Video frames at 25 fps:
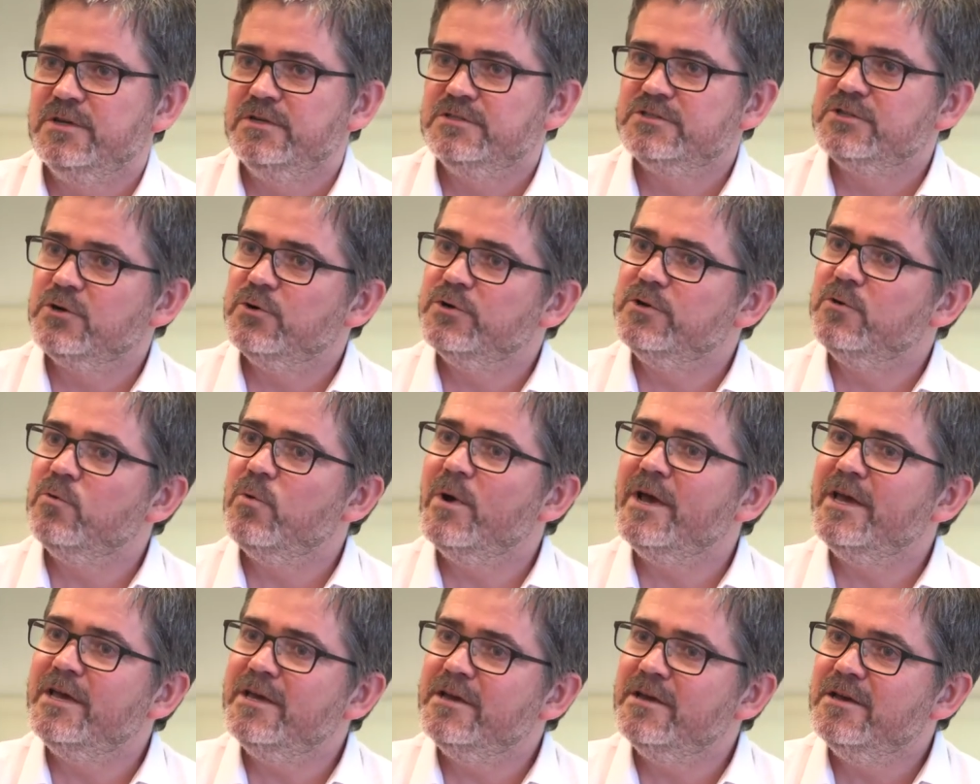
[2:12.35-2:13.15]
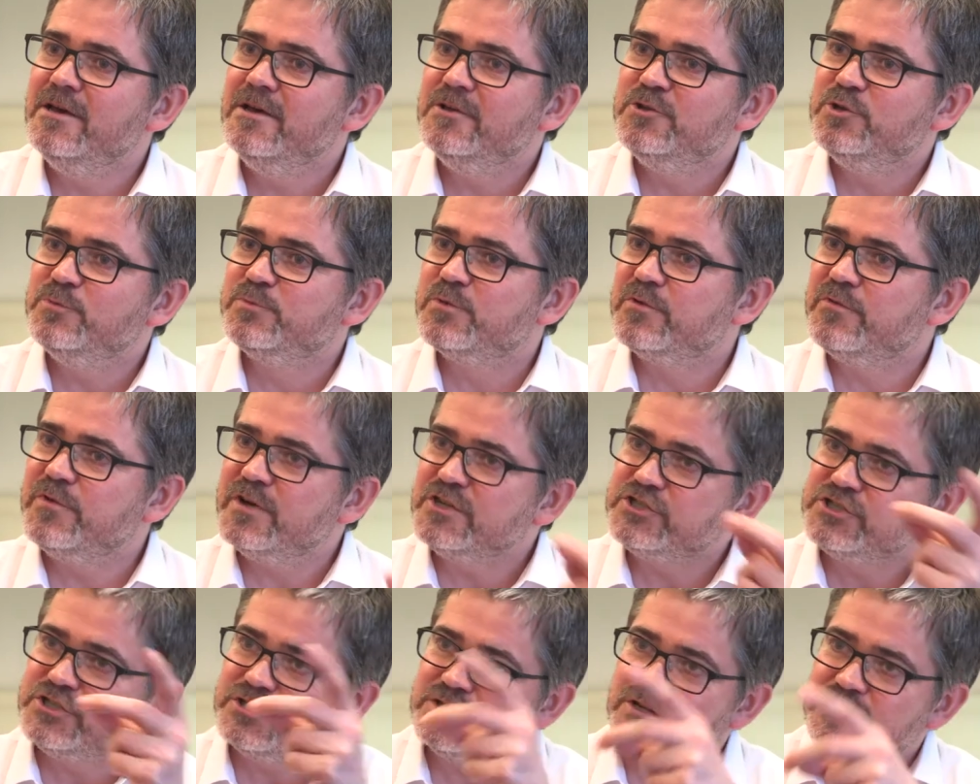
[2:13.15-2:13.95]
So in a way, the
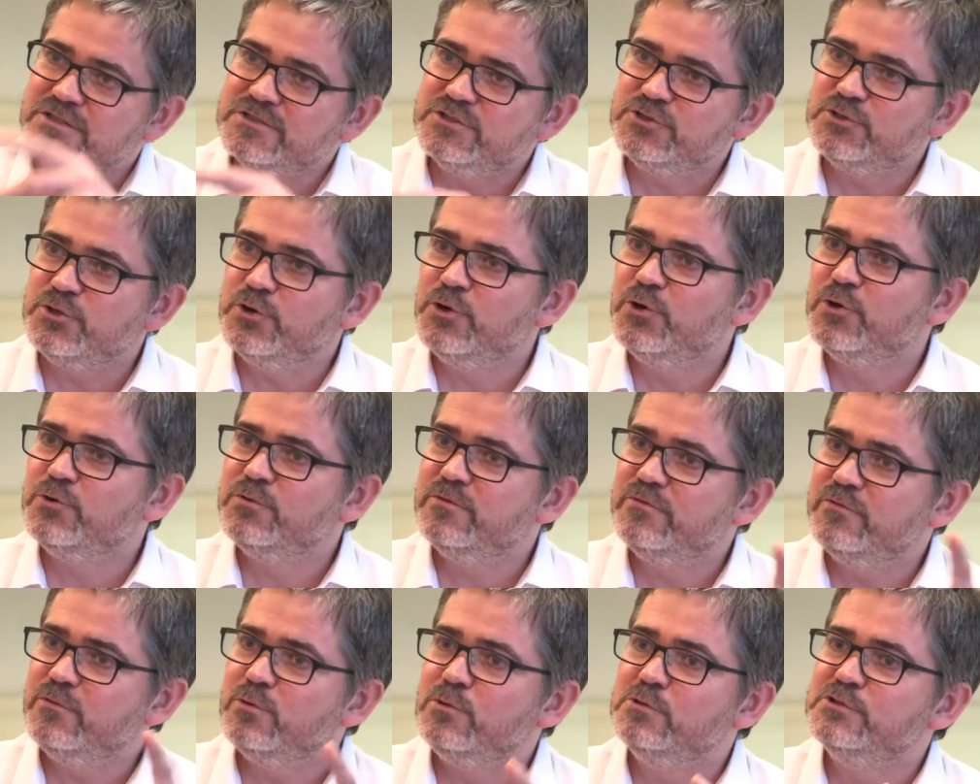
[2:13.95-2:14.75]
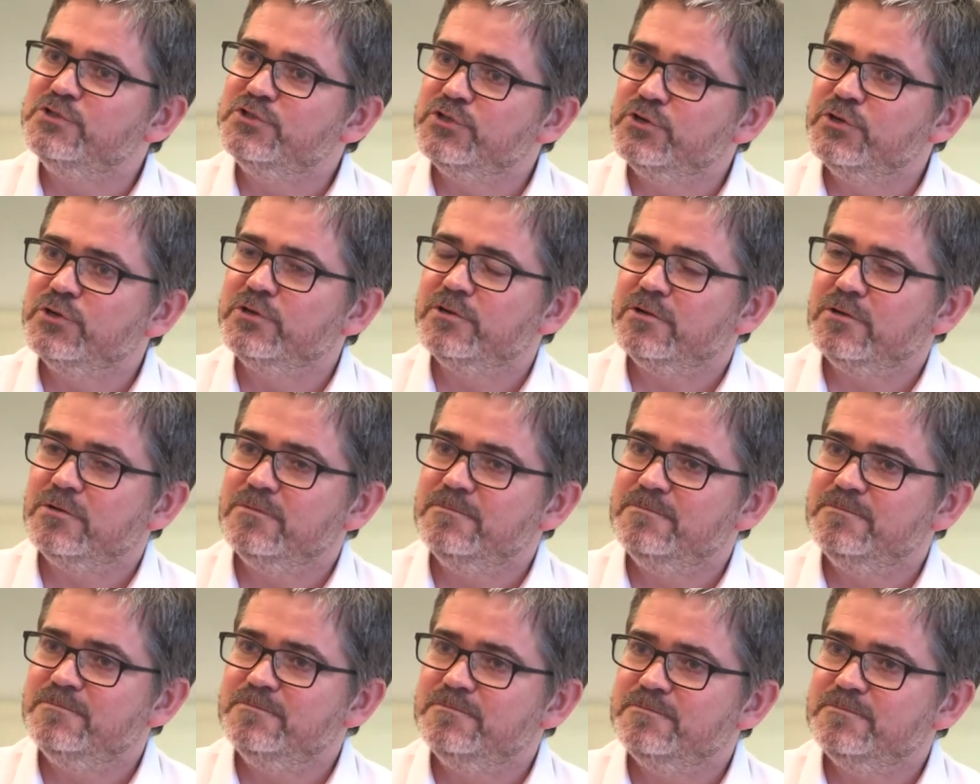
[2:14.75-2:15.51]
profession has turned full circle.